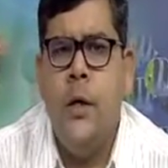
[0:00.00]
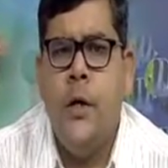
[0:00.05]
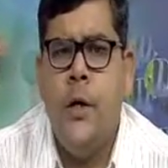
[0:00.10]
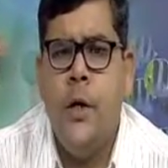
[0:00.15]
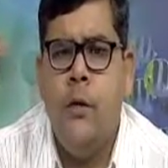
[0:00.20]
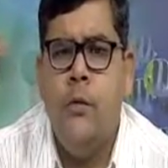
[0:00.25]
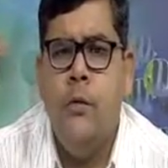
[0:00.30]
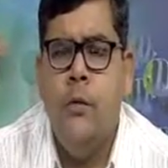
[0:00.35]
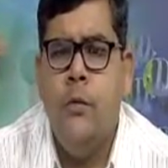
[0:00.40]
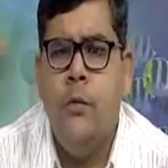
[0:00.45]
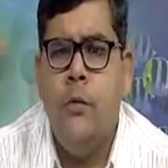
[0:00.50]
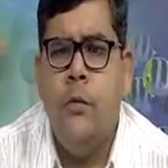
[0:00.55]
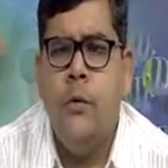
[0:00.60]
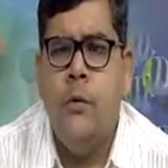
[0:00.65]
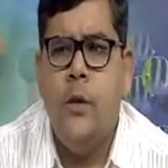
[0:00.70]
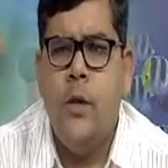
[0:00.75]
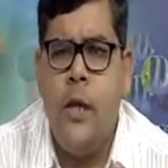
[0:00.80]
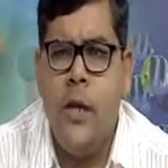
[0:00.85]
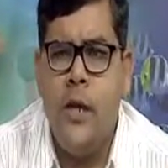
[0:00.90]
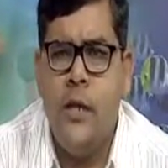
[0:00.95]
Now,
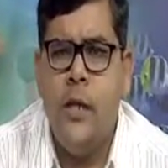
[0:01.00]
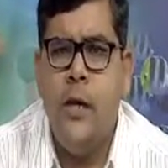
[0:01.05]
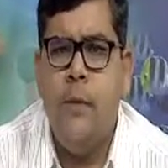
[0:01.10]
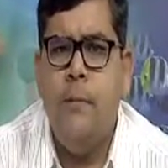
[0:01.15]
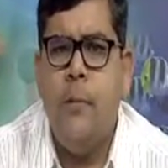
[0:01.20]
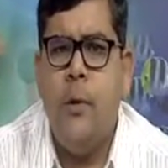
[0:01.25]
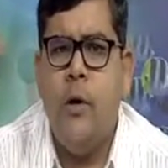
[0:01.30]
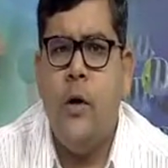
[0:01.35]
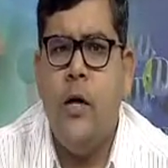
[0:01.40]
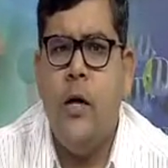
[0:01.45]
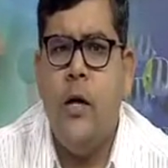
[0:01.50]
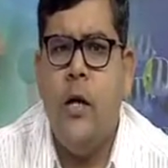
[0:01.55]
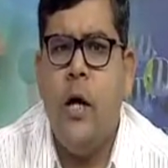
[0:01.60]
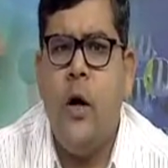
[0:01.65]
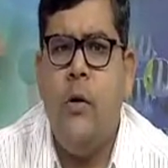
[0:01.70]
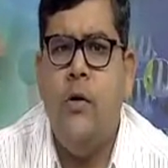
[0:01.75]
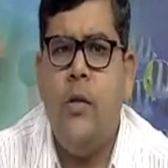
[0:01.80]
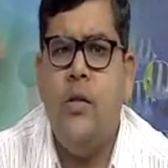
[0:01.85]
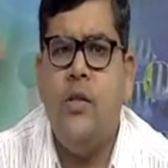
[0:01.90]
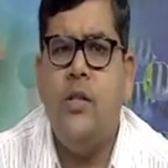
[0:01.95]
the another important
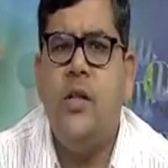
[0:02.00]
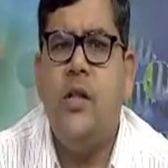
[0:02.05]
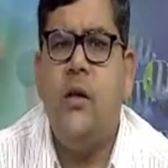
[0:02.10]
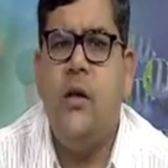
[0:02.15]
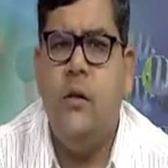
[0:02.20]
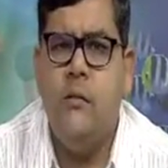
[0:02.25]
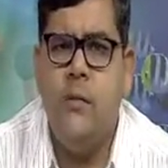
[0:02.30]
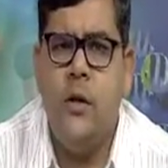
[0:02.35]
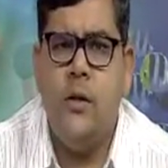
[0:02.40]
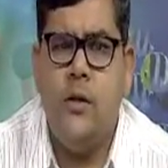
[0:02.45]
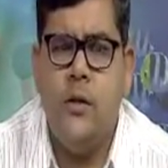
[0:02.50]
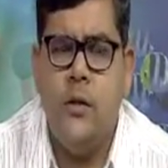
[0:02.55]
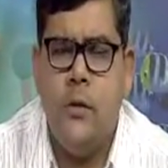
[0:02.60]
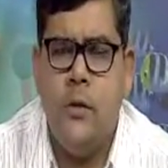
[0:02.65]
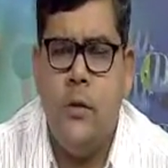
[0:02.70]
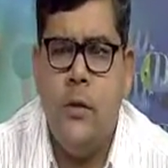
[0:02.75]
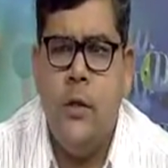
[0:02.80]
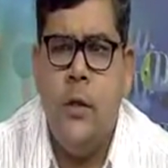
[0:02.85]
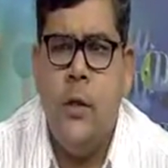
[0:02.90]
ground is the conversion.